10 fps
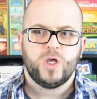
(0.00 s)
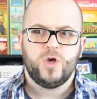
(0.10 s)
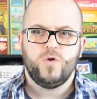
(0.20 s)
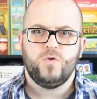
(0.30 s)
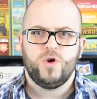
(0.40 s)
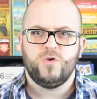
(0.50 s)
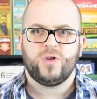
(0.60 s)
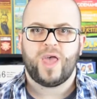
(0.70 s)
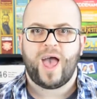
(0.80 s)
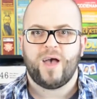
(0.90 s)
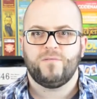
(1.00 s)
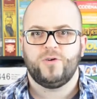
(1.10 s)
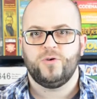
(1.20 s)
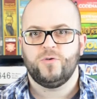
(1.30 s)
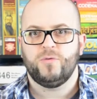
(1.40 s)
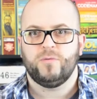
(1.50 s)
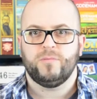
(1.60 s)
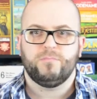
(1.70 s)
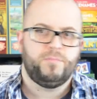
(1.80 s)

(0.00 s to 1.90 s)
You usually have to